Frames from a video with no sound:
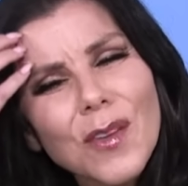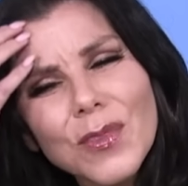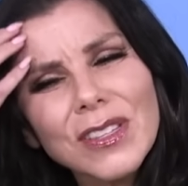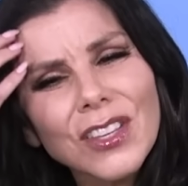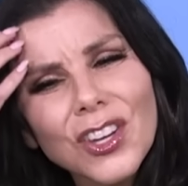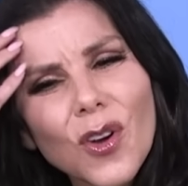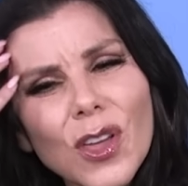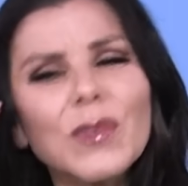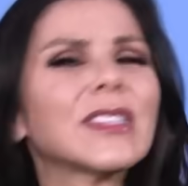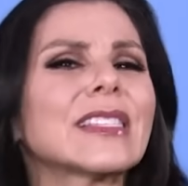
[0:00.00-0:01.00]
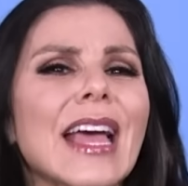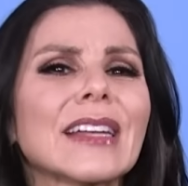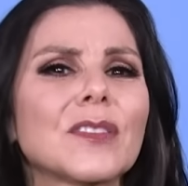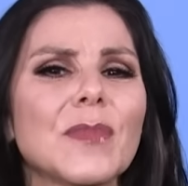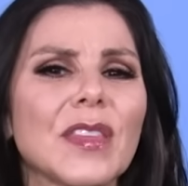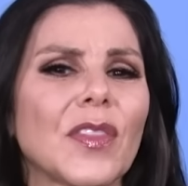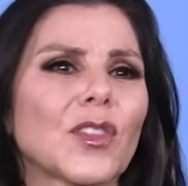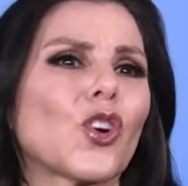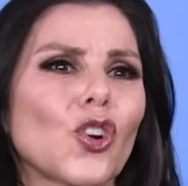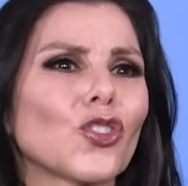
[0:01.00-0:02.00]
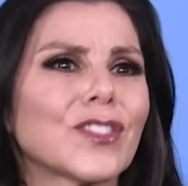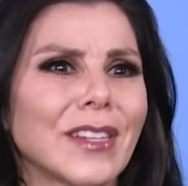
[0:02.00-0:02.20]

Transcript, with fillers: I was, you know, it was sad to me that the girls